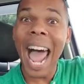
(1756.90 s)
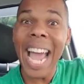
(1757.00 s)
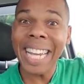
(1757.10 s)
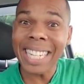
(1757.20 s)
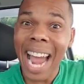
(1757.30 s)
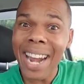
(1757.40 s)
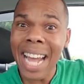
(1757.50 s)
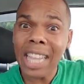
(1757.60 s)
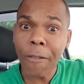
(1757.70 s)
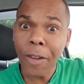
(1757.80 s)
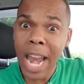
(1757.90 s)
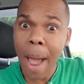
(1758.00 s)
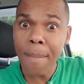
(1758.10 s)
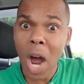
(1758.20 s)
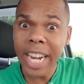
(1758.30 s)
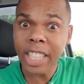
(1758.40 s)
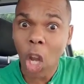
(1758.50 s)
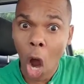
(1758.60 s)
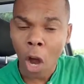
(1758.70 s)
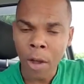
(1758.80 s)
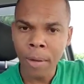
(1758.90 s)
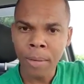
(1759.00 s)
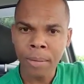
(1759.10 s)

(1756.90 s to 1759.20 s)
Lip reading: Like it or not, I feed them money too.